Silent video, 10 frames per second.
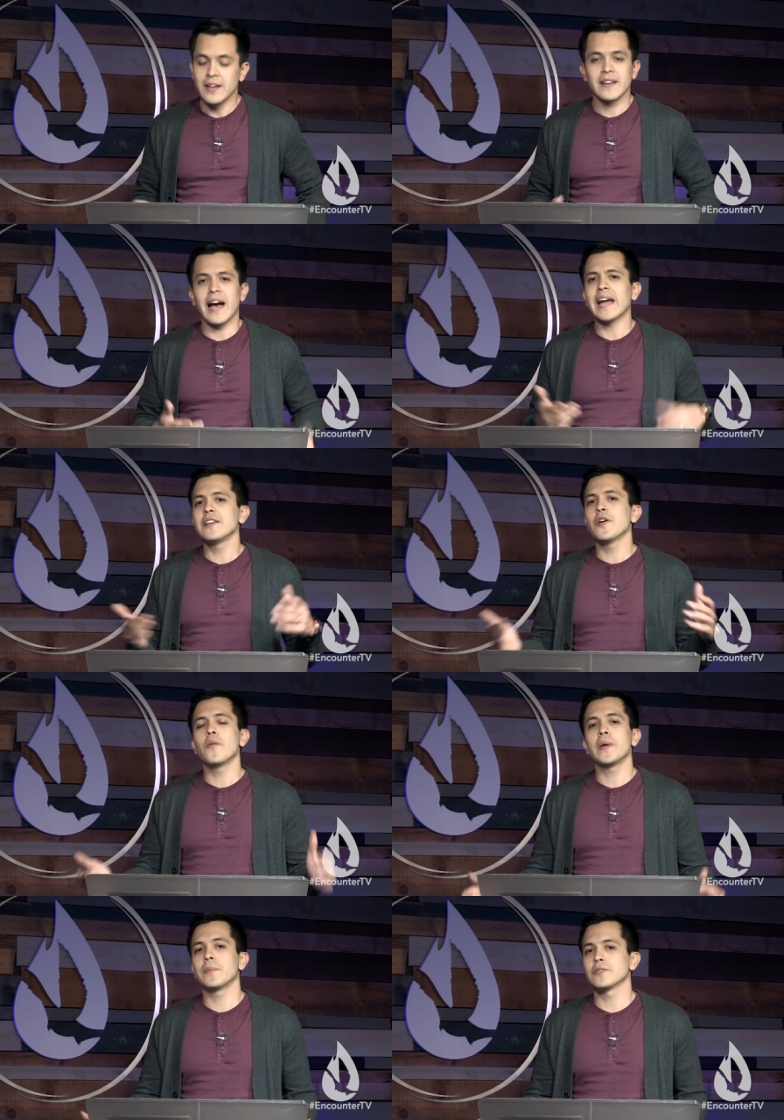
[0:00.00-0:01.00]
Now, I know
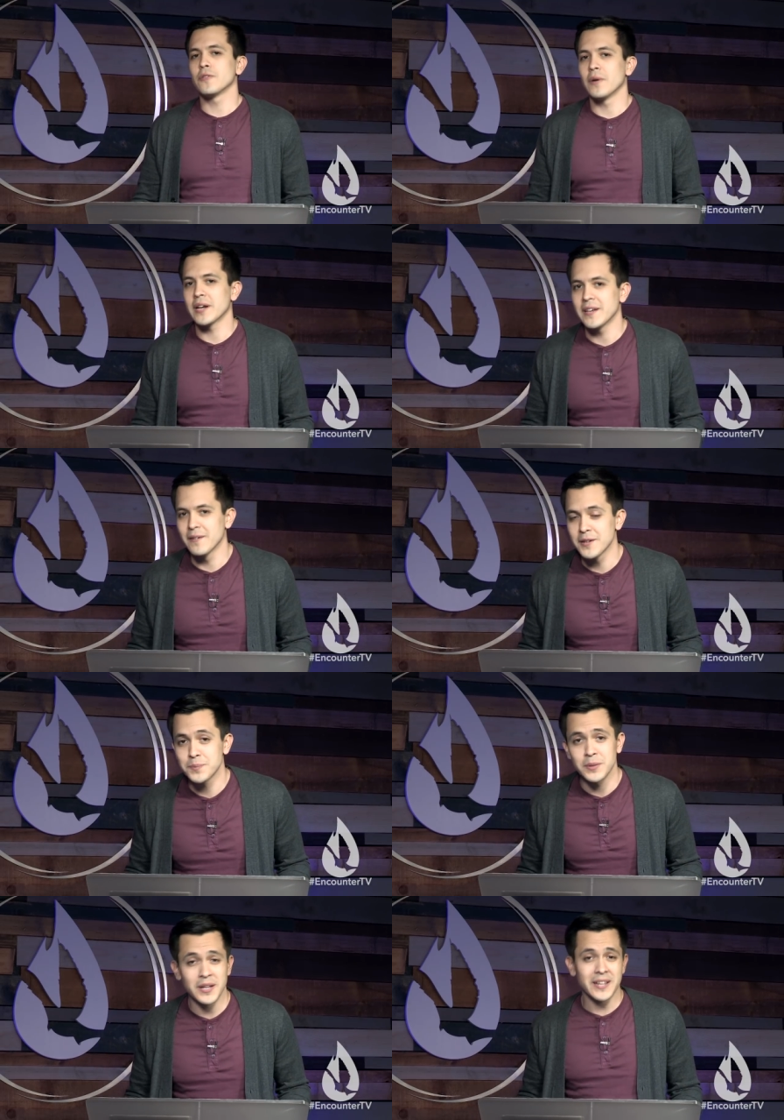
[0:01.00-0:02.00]
people don't want to hear this,
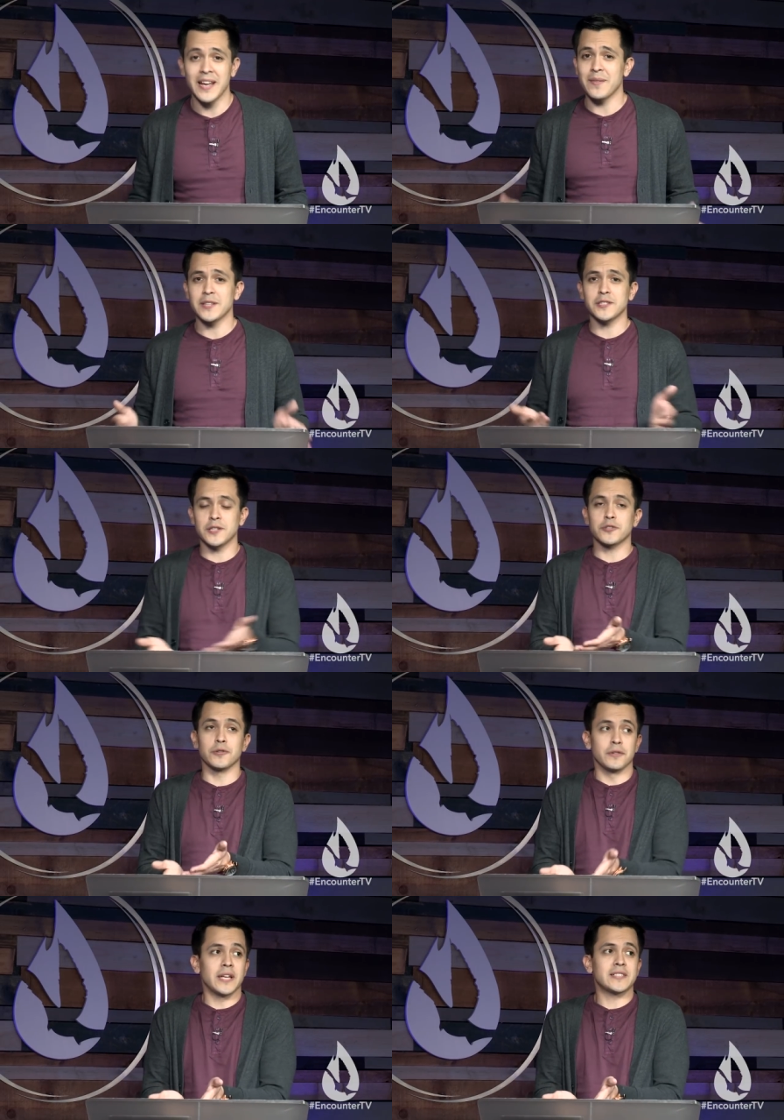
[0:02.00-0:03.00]
but again, this is the
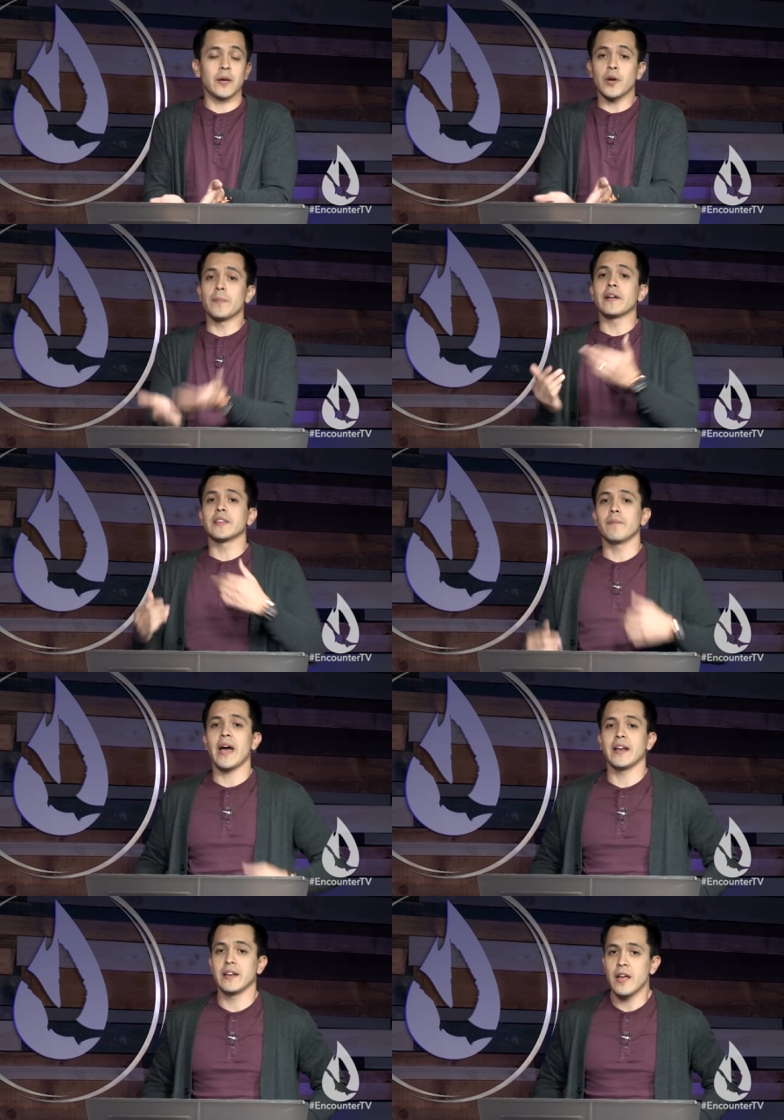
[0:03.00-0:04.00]
truth. They say, What about the
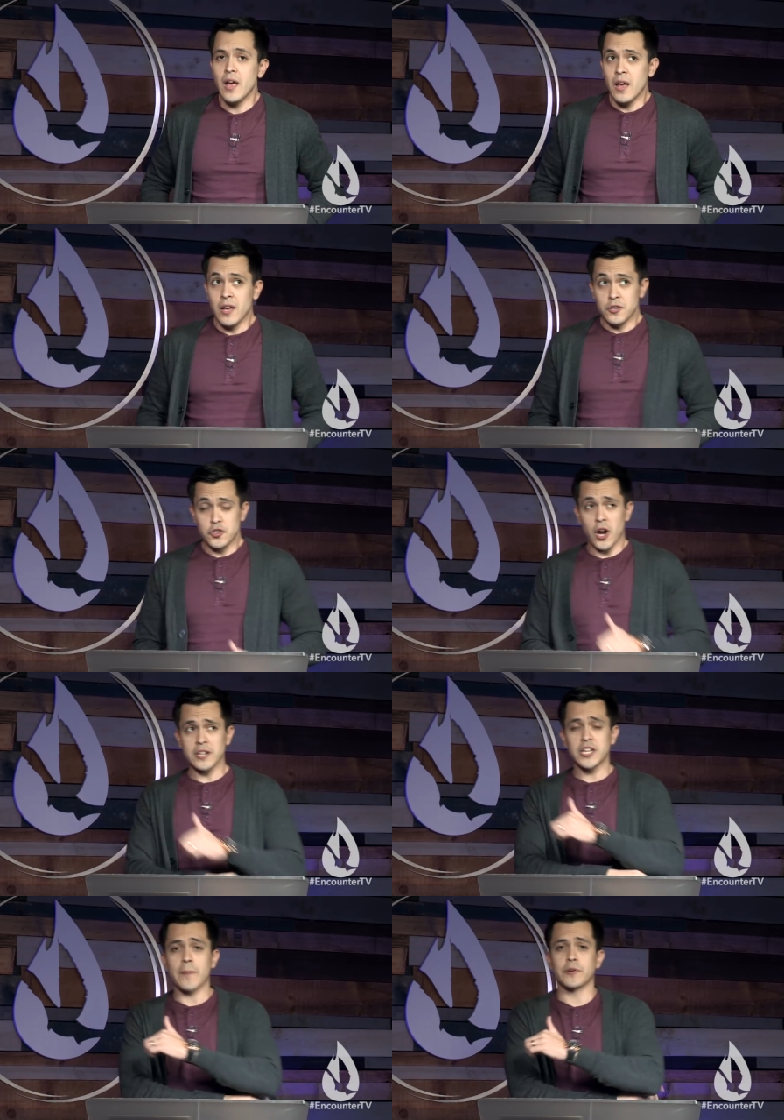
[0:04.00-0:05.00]
man in John
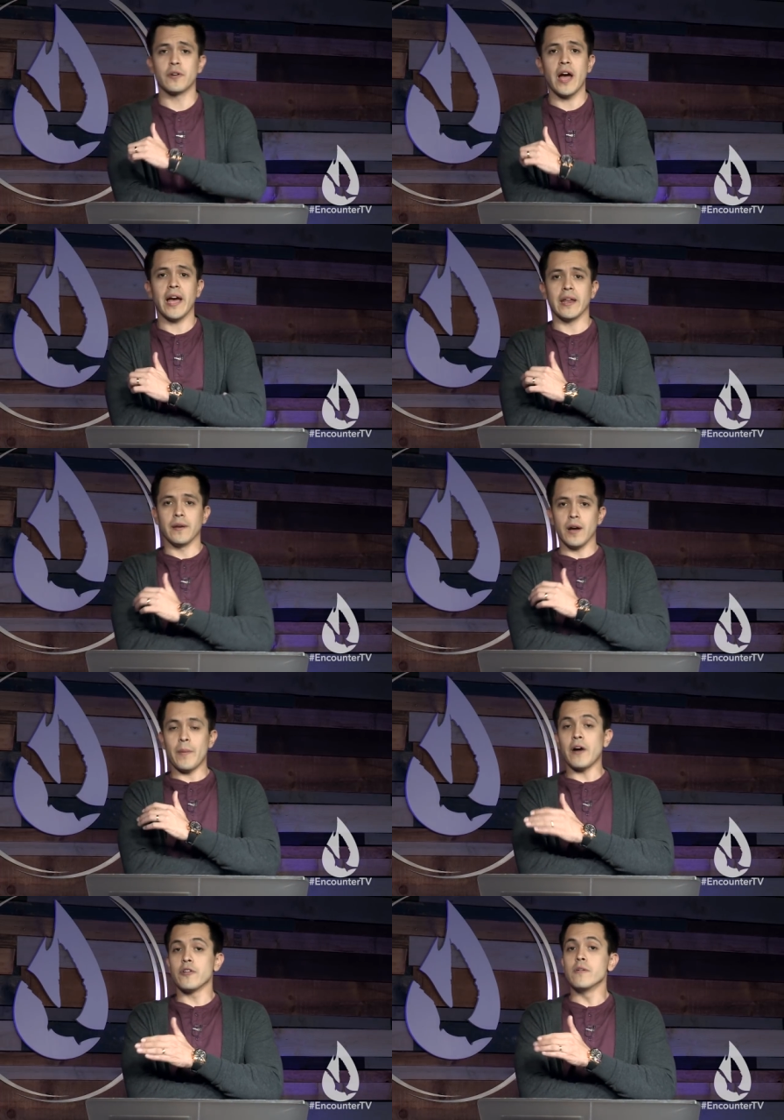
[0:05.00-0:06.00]
chapter 9
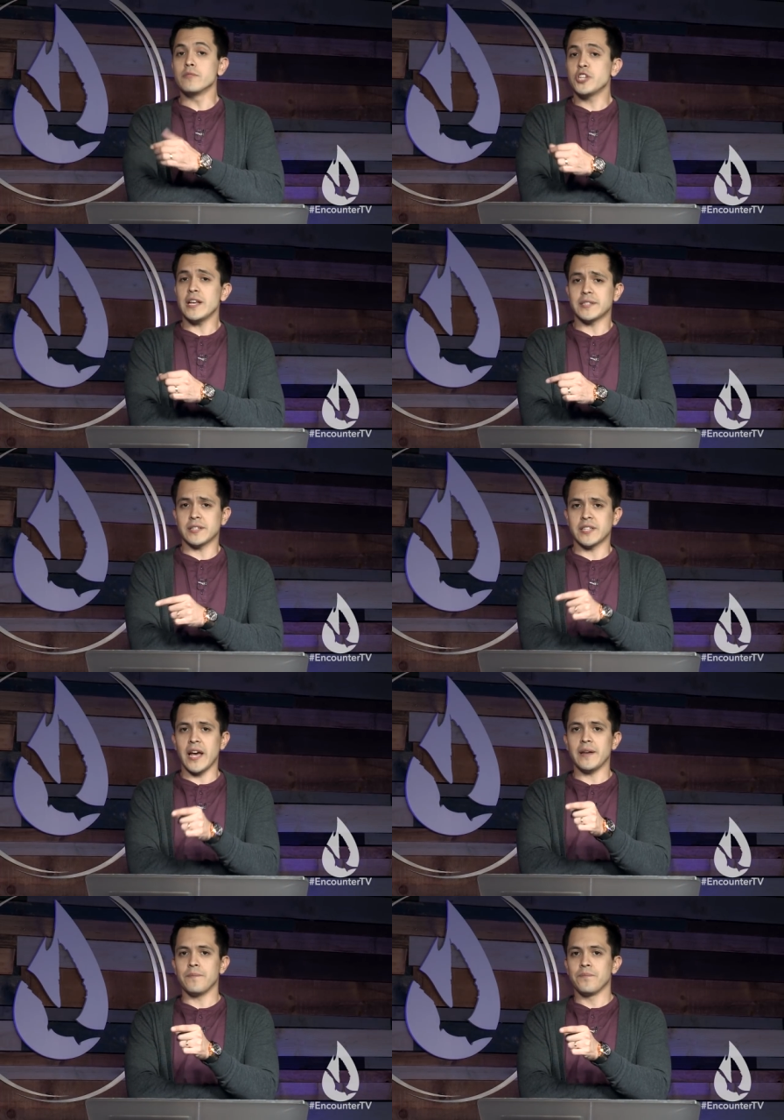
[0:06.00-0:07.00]
about whom Jesus said,